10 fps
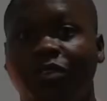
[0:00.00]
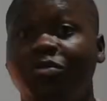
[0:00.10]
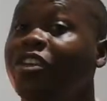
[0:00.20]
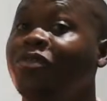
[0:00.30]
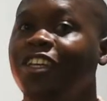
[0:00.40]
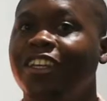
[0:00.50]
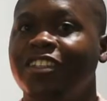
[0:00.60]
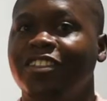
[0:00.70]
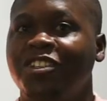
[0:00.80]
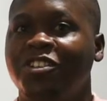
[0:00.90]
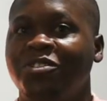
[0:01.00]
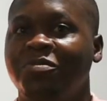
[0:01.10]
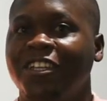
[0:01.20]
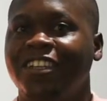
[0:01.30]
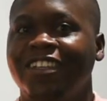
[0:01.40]
Good evening, ladies and
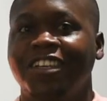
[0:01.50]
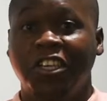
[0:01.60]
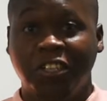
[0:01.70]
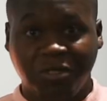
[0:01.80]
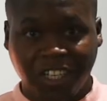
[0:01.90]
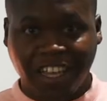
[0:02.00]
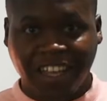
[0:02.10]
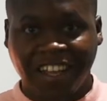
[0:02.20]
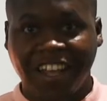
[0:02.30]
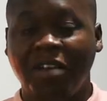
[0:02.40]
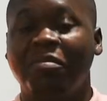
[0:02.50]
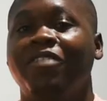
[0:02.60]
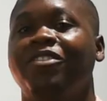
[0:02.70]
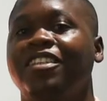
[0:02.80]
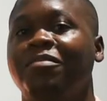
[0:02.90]
gentlemen. Today, I'm
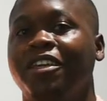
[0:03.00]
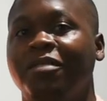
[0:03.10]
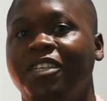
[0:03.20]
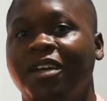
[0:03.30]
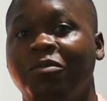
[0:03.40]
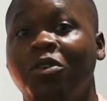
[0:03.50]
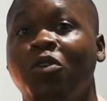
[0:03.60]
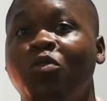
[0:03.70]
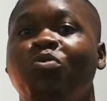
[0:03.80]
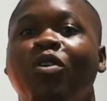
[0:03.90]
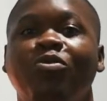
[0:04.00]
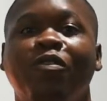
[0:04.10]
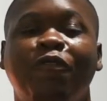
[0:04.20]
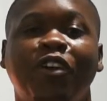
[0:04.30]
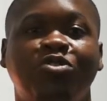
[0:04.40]
having some game time with one of the
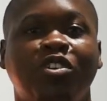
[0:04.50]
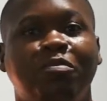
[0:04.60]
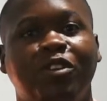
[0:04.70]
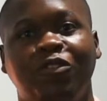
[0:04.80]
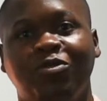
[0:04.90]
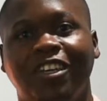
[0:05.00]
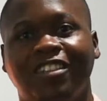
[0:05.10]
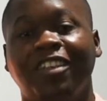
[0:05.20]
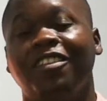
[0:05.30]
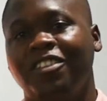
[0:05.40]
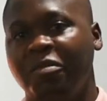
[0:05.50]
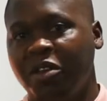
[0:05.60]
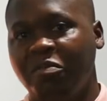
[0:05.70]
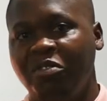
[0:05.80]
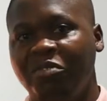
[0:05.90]
veteran midfielders in the
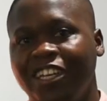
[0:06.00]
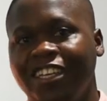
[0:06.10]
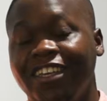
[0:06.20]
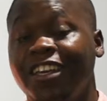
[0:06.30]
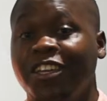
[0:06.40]
Zambian Premier League.